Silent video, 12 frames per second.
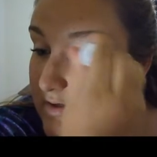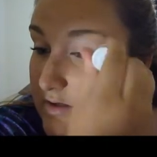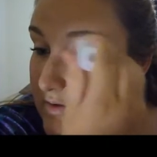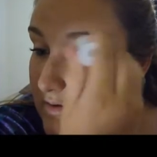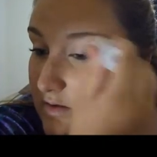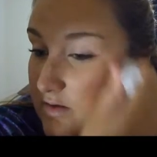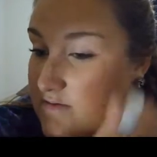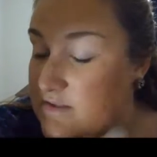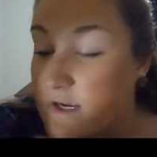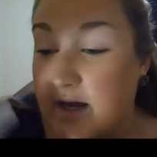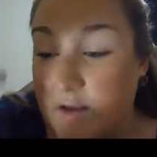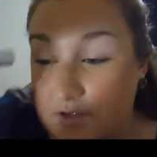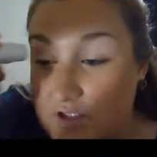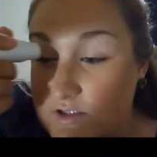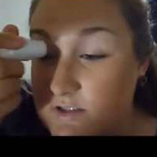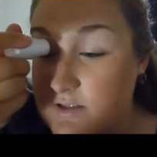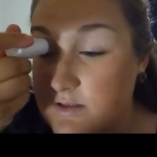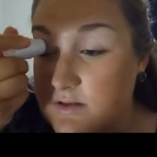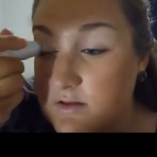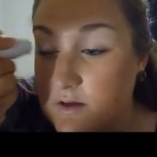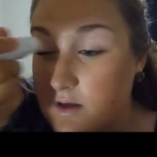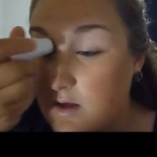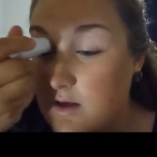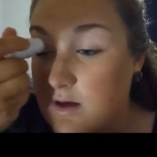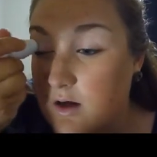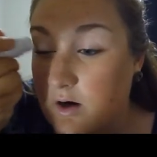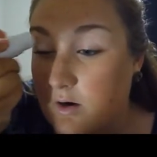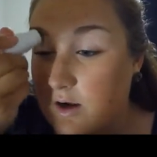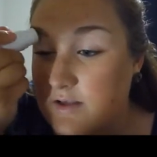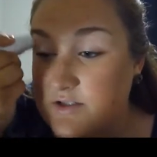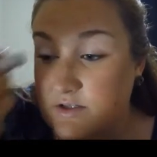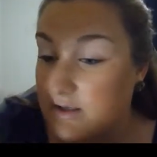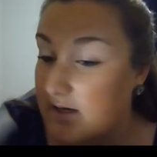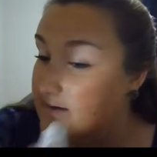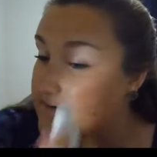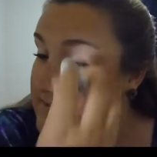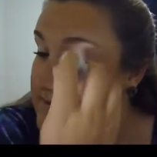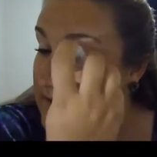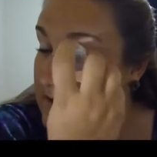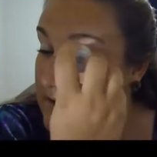do a glue stick, just across your lids,